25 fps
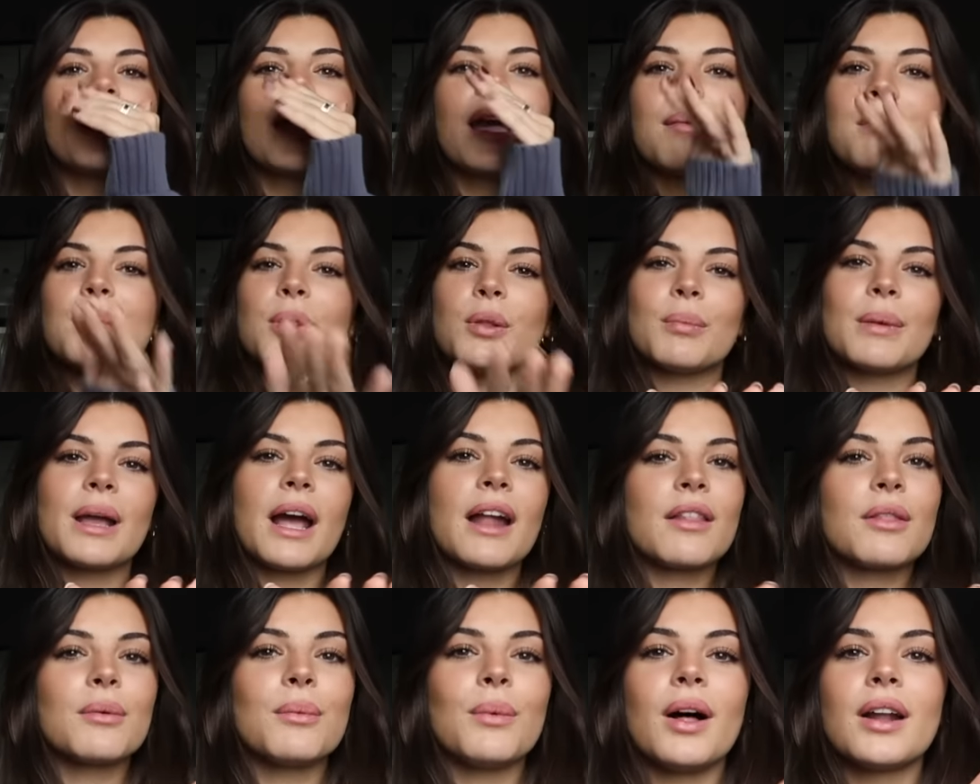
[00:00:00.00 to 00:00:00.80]
it blew me
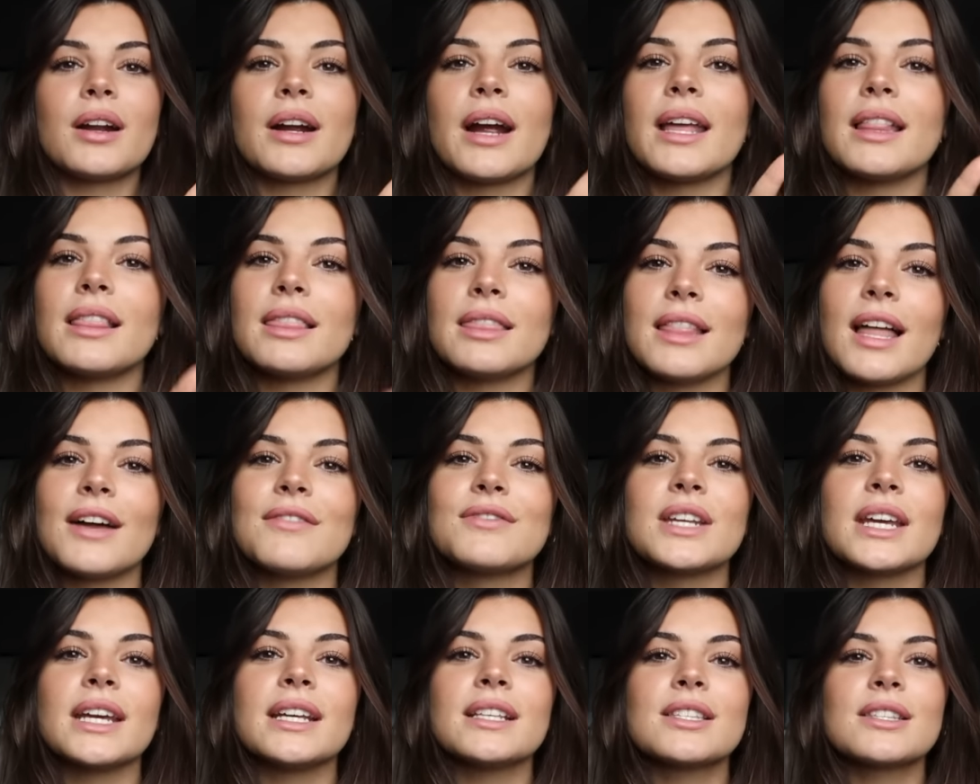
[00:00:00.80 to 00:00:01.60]
out of the water. I
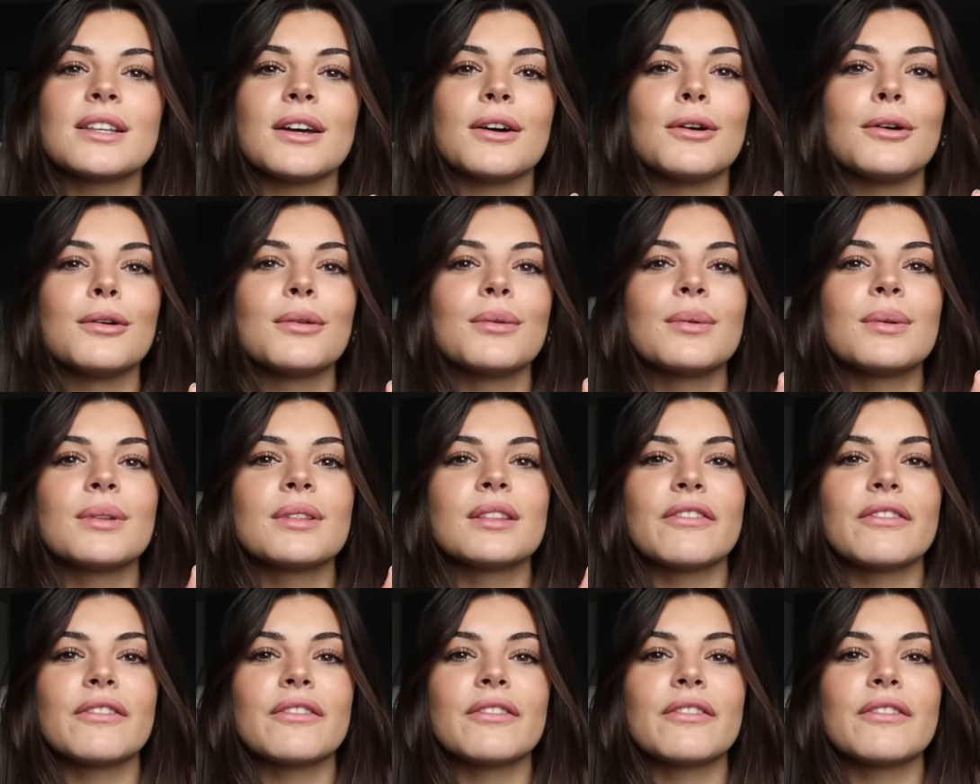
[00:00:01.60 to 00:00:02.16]
loved it. So